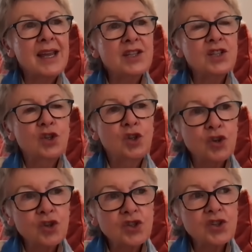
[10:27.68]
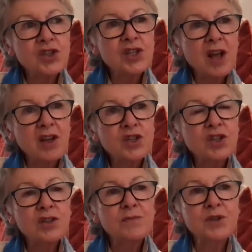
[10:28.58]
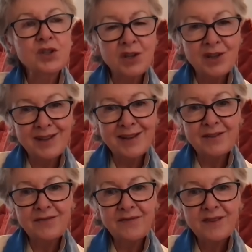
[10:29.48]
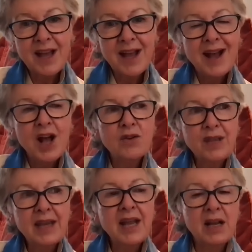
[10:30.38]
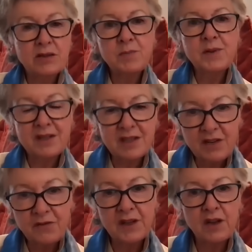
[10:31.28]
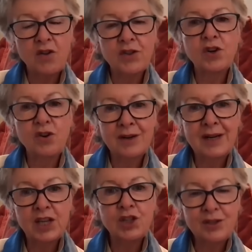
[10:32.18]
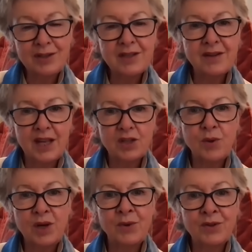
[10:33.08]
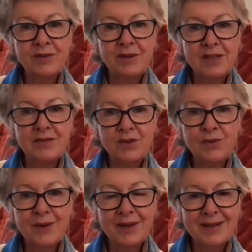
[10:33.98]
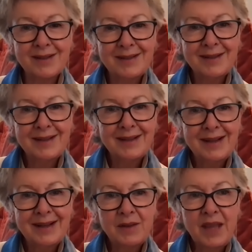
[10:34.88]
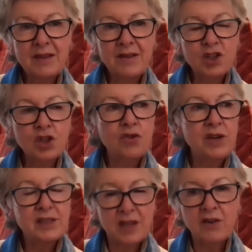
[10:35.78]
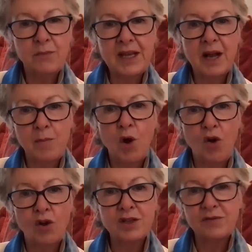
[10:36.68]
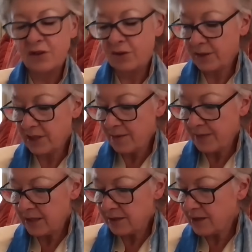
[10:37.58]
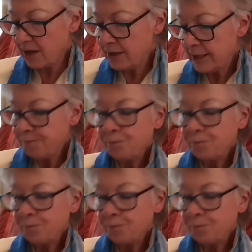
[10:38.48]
it's good to start to observe, okay, how specific are the correlations to that 21 degrees of Taurus? The degrees kind of become hot, if you know what I mean. So